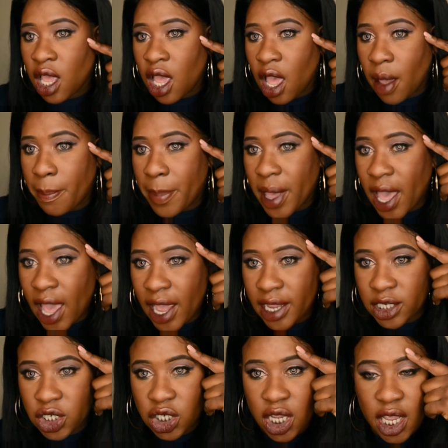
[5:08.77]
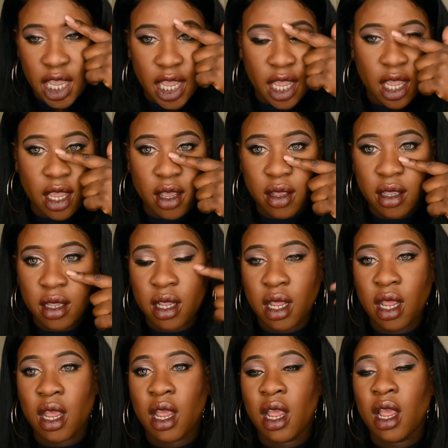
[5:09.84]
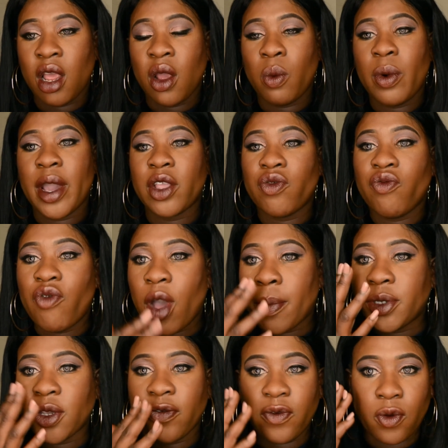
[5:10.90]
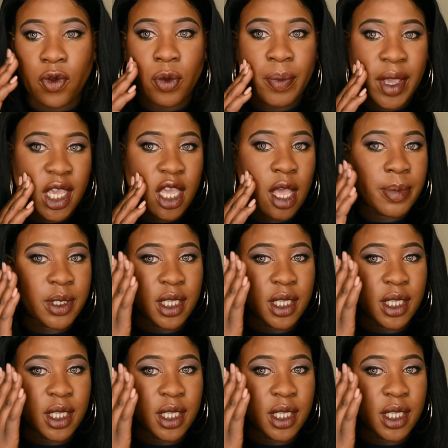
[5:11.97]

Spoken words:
a patch here where I'd rubbed off all the makeup.